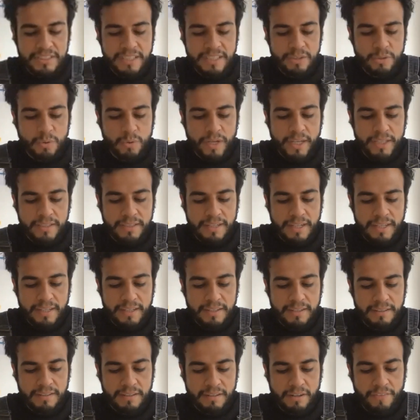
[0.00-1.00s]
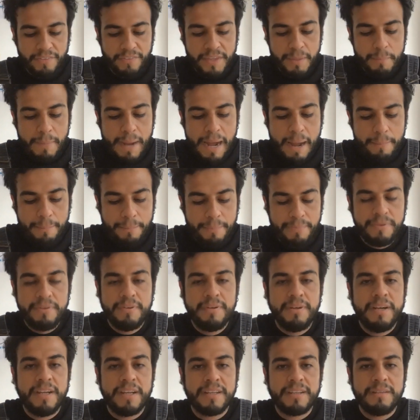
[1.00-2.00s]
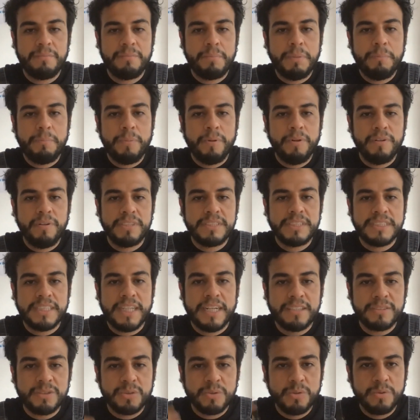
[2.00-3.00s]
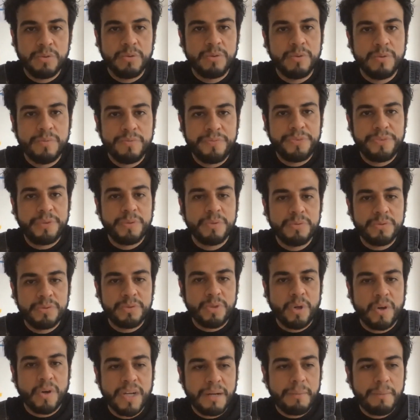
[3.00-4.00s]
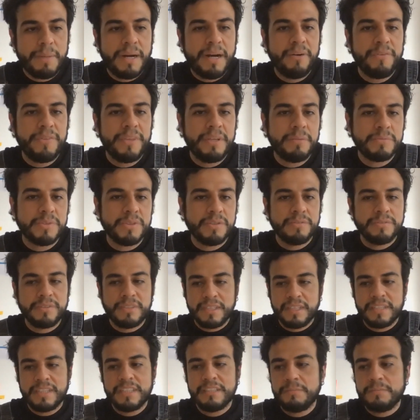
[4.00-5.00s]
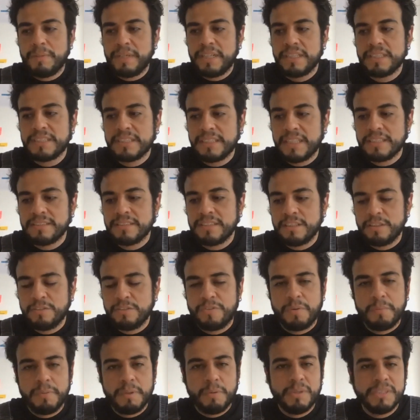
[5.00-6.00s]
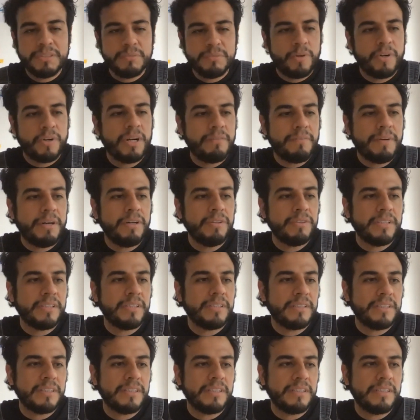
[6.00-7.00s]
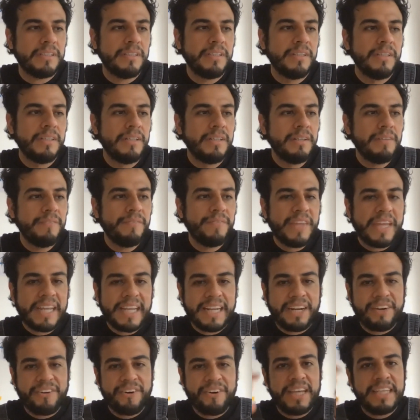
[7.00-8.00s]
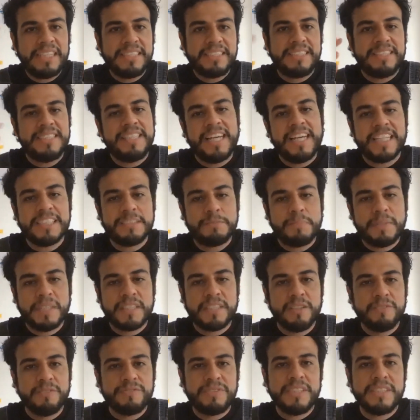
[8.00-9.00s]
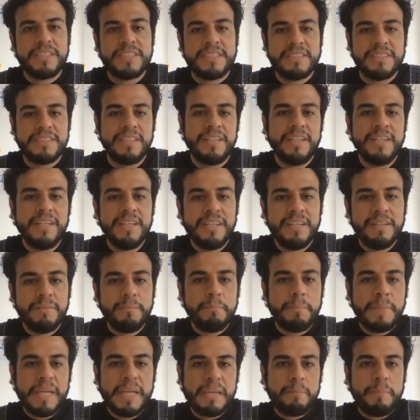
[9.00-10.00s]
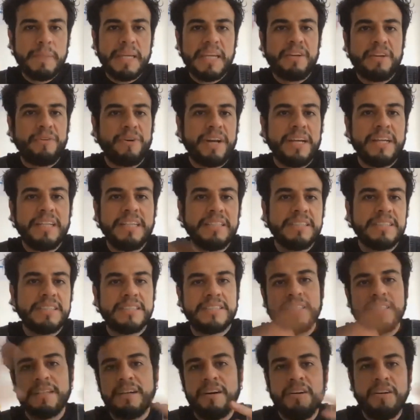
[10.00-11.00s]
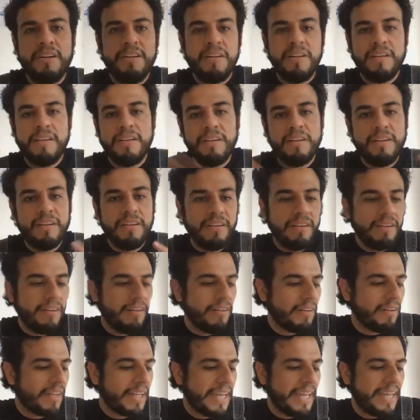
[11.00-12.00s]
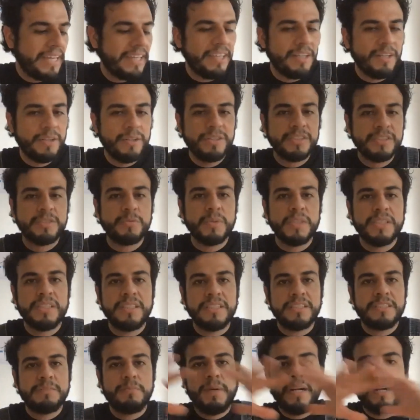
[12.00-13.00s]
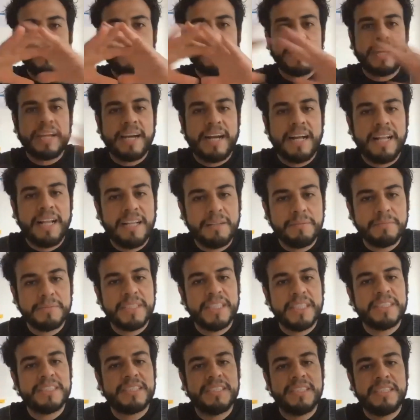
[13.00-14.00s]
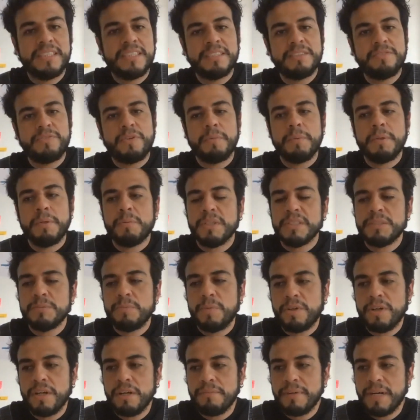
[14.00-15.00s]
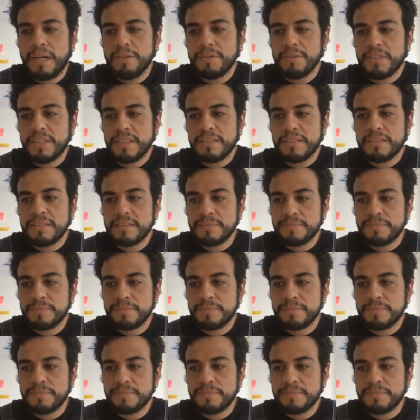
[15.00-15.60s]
like to get like on the map, like people start to talk about them, so they get very excited. So for me, it was more about the crazy aspect of this big race, all chaos with this very calm desert. For me, it was more about that.